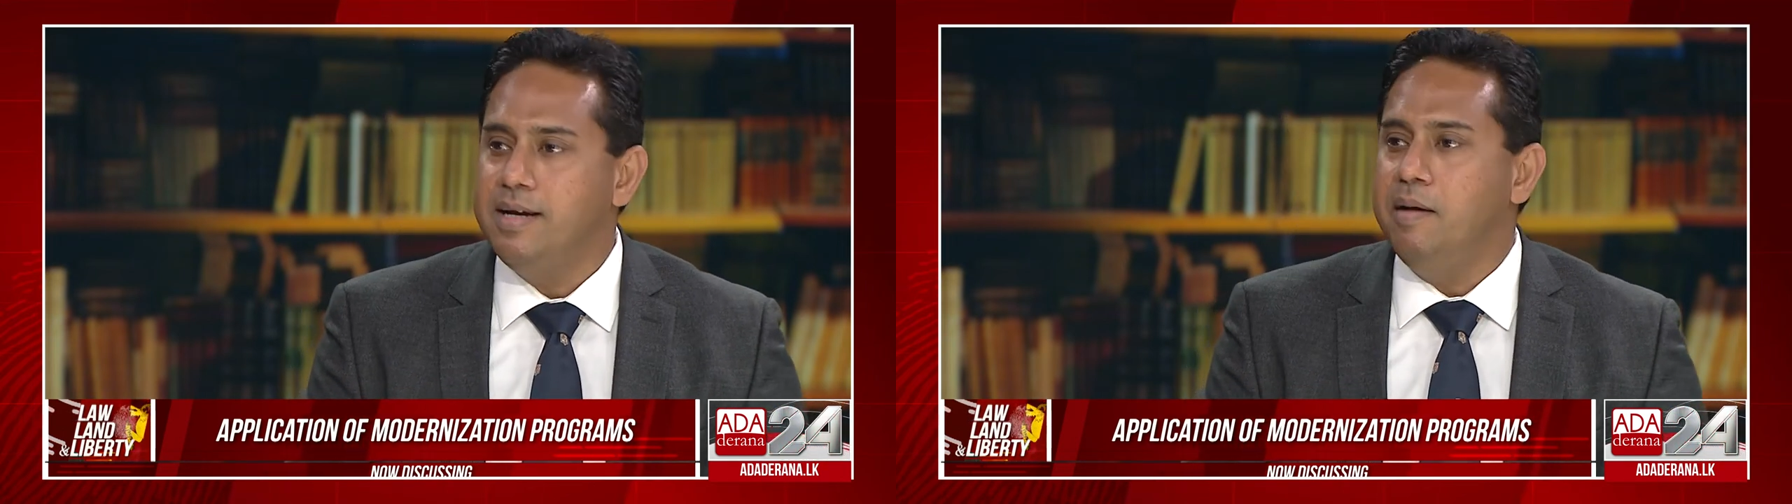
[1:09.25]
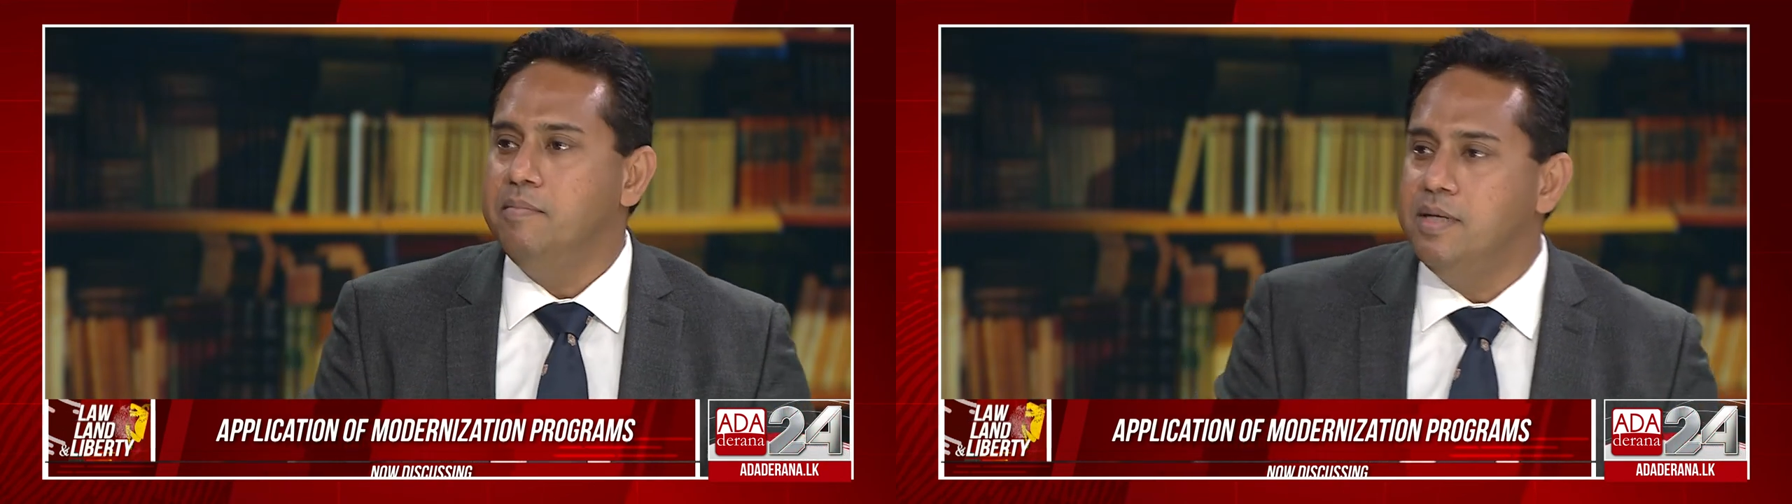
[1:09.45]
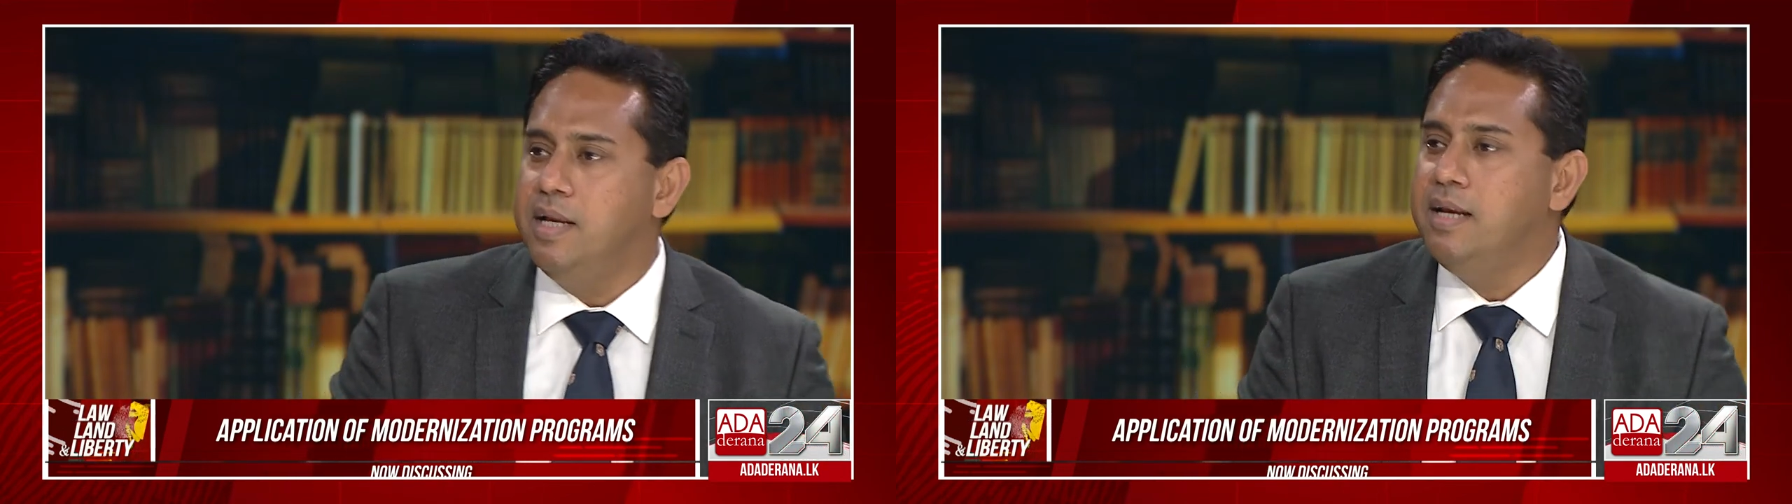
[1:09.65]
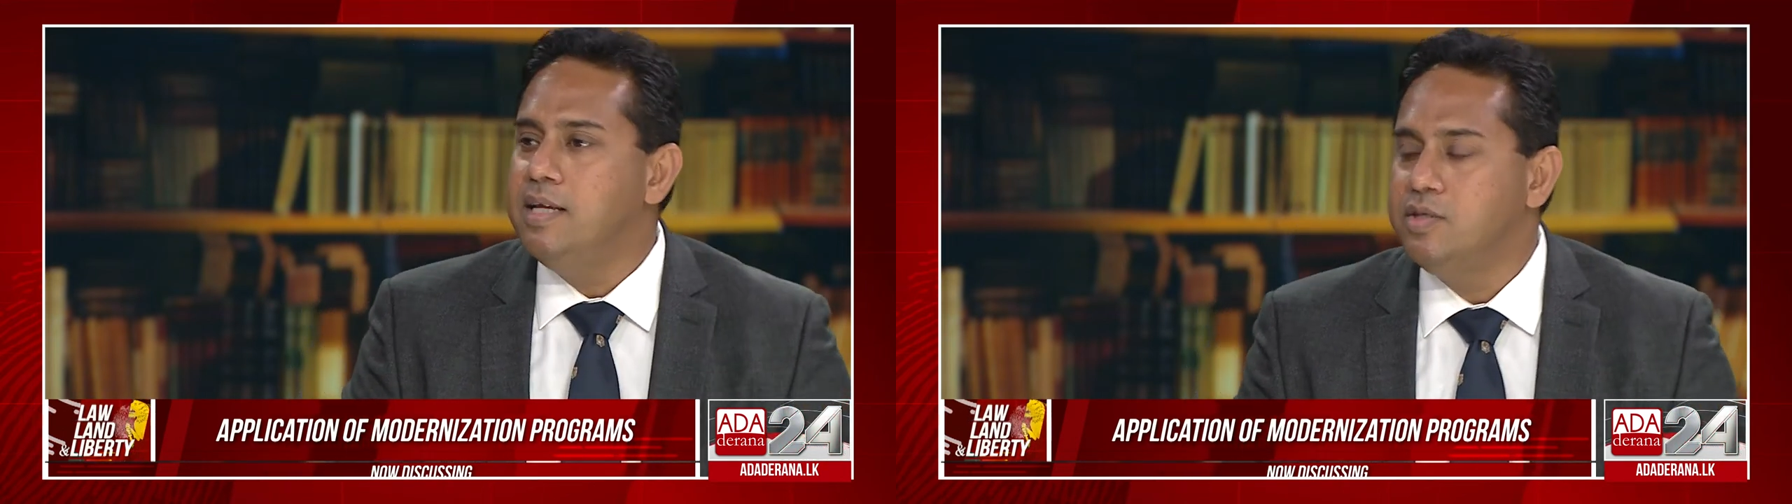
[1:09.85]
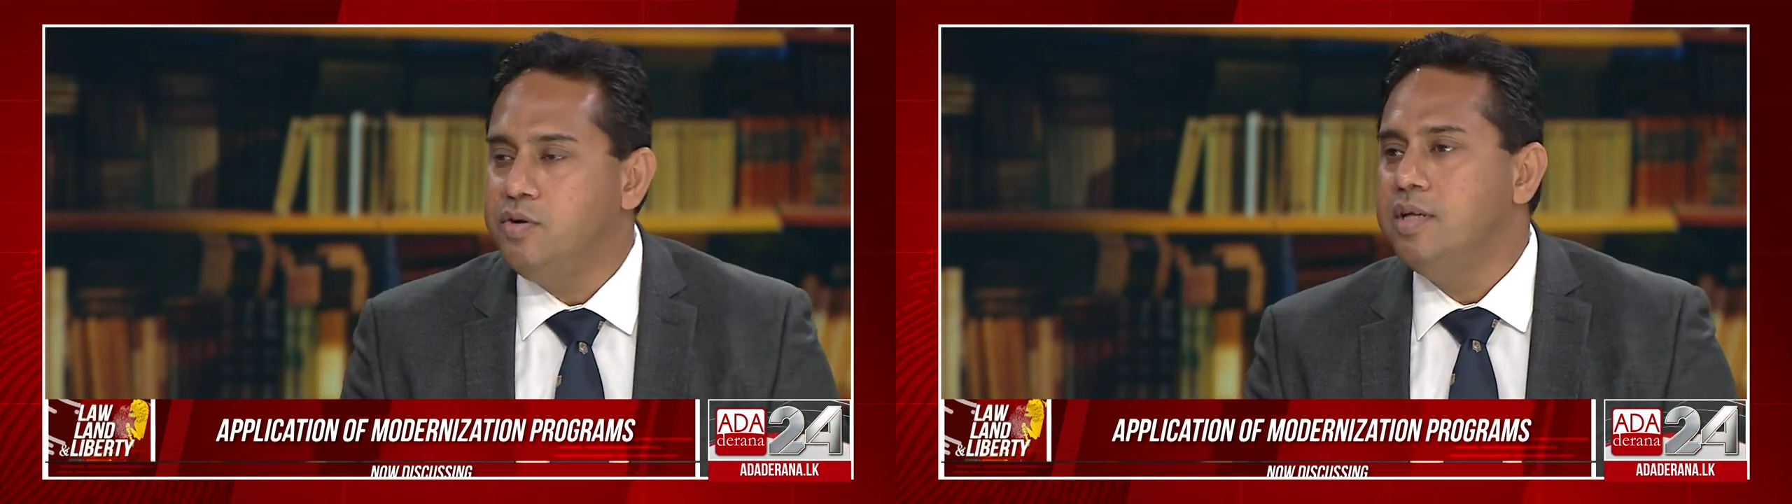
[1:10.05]
comes in and
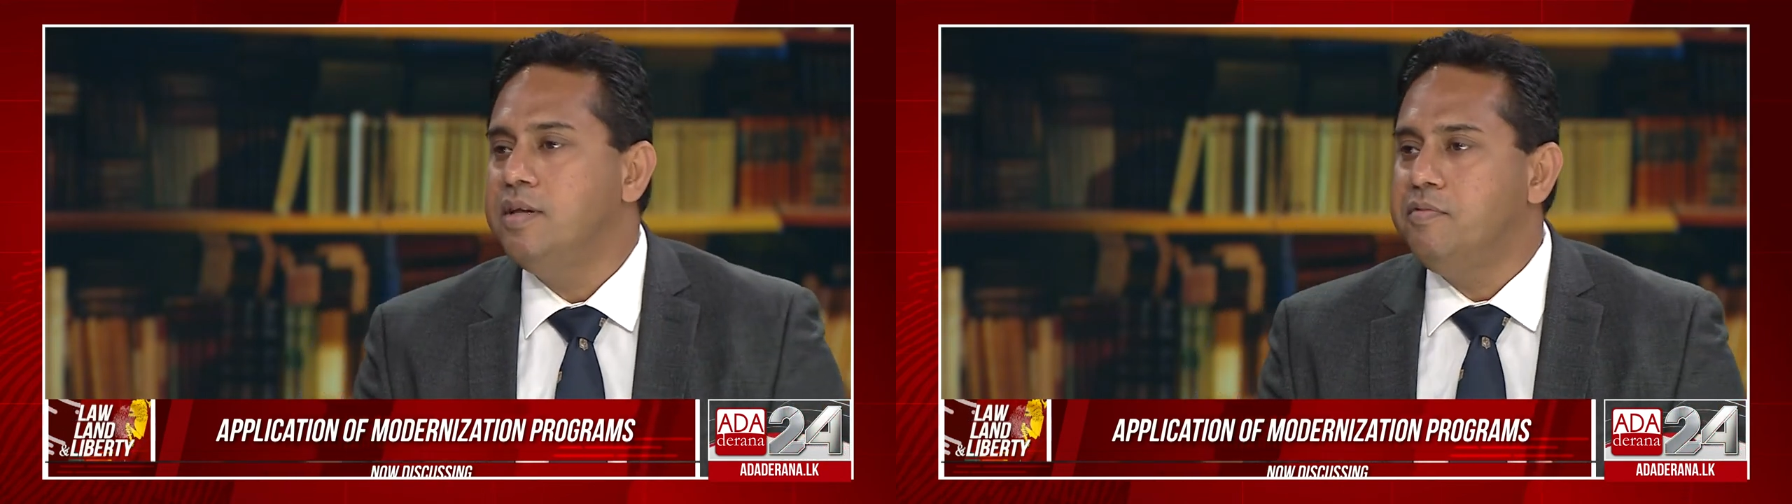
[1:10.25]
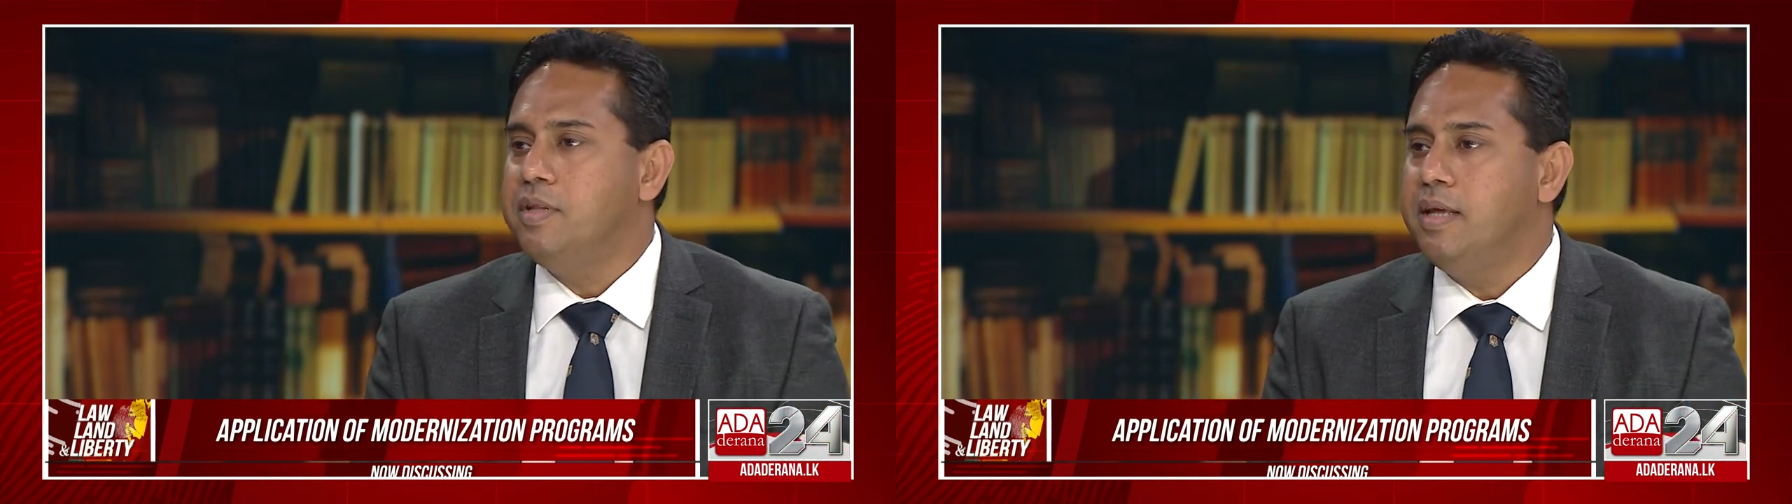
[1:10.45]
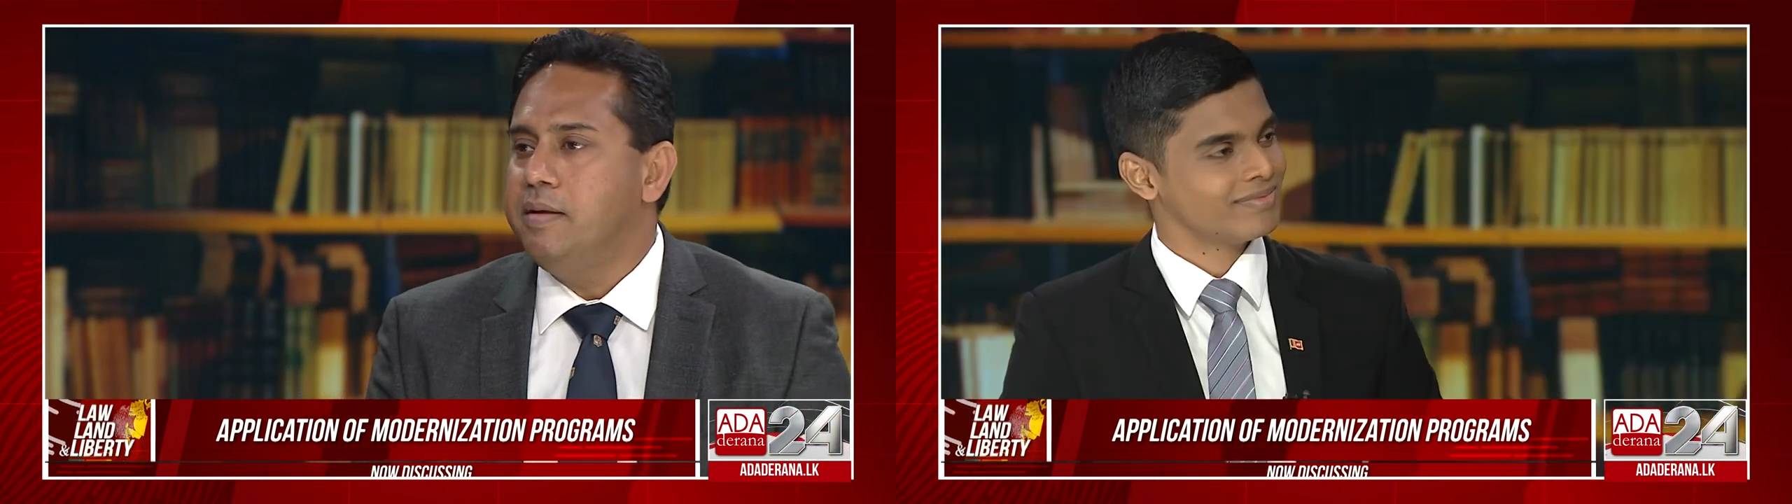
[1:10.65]
destroys everything?